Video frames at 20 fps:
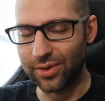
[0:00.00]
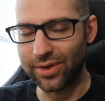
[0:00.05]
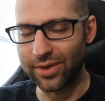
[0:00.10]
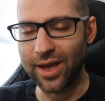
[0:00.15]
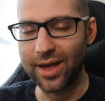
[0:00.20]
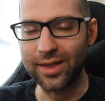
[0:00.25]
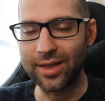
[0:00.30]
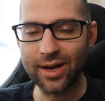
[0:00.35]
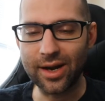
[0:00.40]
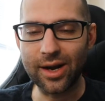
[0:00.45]

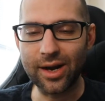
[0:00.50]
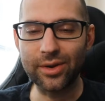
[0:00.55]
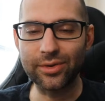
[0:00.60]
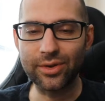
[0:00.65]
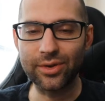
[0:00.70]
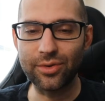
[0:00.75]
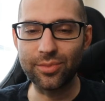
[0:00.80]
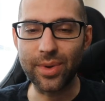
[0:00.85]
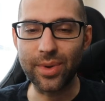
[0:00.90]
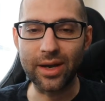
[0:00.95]
And then I
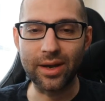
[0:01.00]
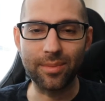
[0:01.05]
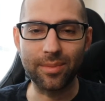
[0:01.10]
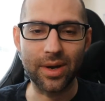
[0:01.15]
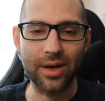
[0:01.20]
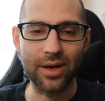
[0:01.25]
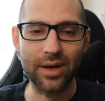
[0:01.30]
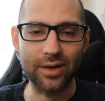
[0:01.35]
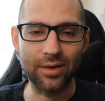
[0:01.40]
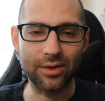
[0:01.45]
also do
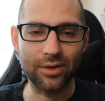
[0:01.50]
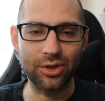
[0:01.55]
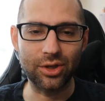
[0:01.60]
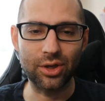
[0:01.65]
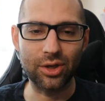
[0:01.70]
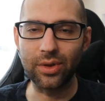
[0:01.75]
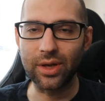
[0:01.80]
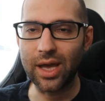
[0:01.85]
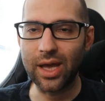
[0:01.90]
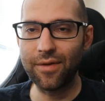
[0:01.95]
my
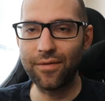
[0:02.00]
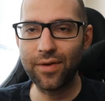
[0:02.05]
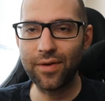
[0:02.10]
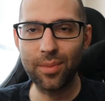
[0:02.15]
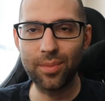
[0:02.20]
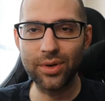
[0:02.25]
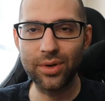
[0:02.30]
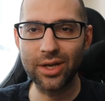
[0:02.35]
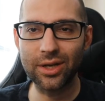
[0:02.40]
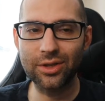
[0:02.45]
shoot and
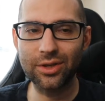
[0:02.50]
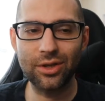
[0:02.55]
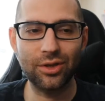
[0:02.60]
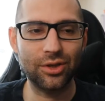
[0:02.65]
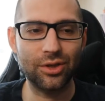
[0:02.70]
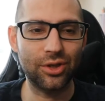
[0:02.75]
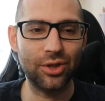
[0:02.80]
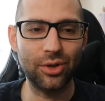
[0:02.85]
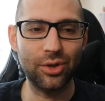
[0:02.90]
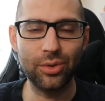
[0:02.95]
kayfabe prediction.
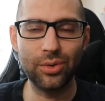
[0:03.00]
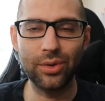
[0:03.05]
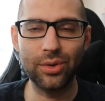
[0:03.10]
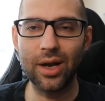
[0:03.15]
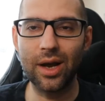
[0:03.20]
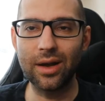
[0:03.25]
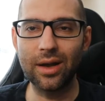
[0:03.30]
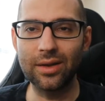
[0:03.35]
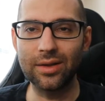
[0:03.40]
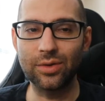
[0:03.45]
Shoot
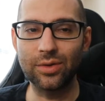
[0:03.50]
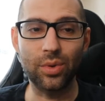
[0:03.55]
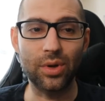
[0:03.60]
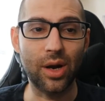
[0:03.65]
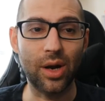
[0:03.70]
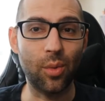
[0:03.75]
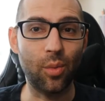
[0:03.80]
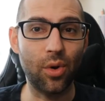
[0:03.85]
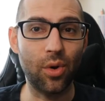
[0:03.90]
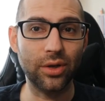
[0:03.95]
is what
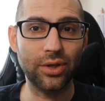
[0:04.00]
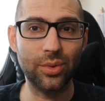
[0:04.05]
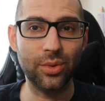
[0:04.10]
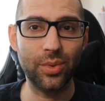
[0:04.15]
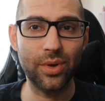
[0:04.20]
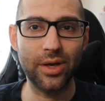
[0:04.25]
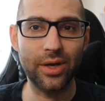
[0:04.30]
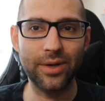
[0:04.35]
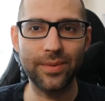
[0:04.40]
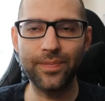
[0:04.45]
I want to
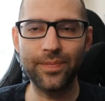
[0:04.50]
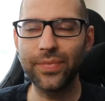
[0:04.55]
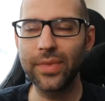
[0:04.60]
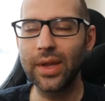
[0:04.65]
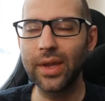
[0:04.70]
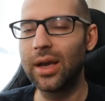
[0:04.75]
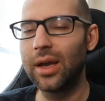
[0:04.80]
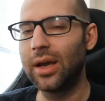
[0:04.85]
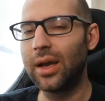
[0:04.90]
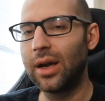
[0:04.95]
win,
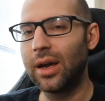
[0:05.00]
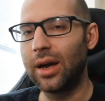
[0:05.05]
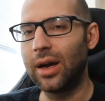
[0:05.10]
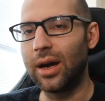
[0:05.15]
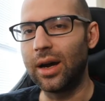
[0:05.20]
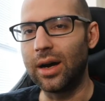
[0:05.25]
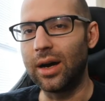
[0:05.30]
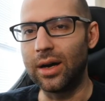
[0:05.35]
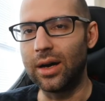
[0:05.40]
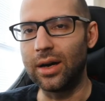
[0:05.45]

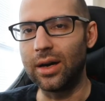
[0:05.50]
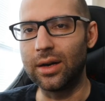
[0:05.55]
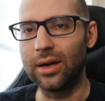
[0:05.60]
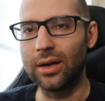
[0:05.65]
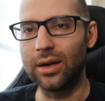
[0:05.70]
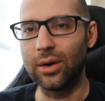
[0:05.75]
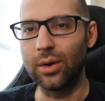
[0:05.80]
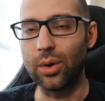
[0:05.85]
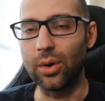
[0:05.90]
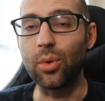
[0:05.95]

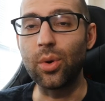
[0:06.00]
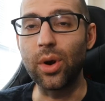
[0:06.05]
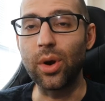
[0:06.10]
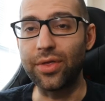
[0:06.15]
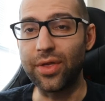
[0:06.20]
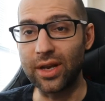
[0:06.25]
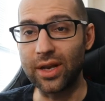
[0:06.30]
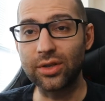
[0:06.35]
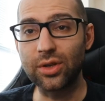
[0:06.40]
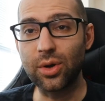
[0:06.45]
or who I
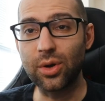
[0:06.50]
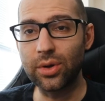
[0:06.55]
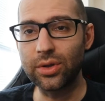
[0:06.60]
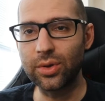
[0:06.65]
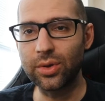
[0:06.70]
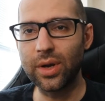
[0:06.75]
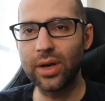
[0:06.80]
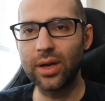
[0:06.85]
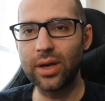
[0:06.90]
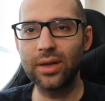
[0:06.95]
think is going
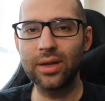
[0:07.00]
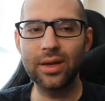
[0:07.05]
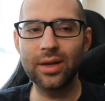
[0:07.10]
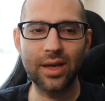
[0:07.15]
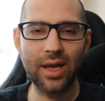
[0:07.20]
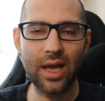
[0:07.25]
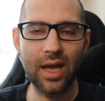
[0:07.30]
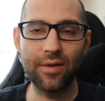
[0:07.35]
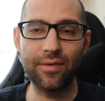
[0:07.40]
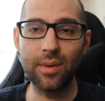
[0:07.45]
to win.
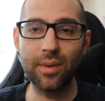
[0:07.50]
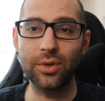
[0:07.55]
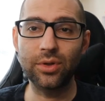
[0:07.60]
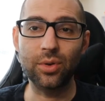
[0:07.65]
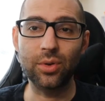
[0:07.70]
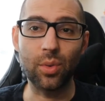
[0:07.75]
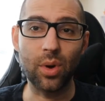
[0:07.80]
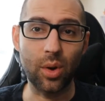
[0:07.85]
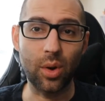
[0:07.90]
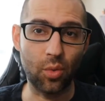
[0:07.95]
Kayfabe is
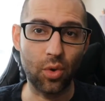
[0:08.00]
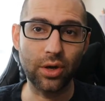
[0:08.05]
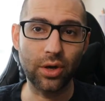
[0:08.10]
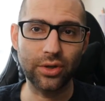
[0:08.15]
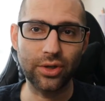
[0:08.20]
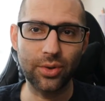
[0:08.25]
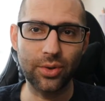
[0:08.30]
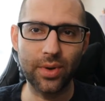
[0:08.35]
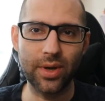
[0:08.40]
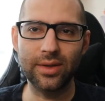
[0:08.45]
who I
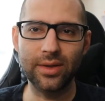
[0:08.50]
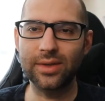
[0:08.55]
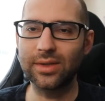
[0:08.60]
want to win.